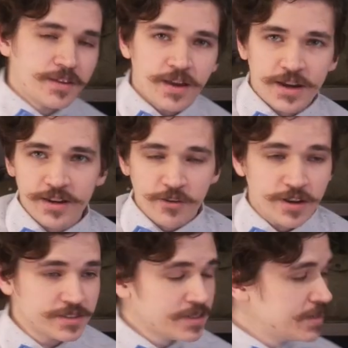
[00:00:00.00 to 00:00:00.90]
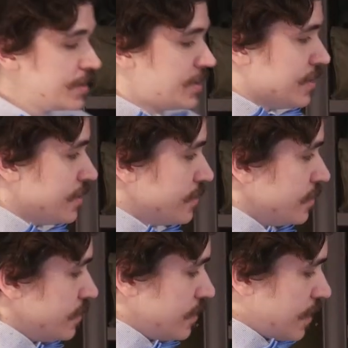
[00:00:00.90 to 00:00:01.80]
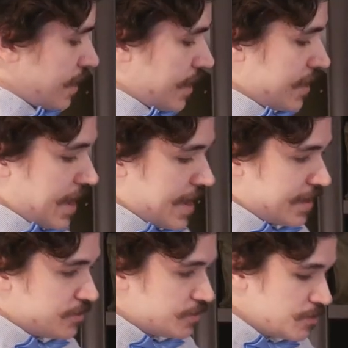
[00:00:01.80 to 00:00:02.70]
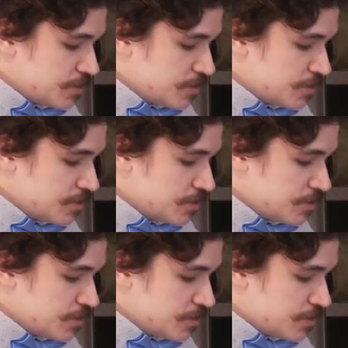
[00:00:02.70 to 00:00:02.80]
I digress. And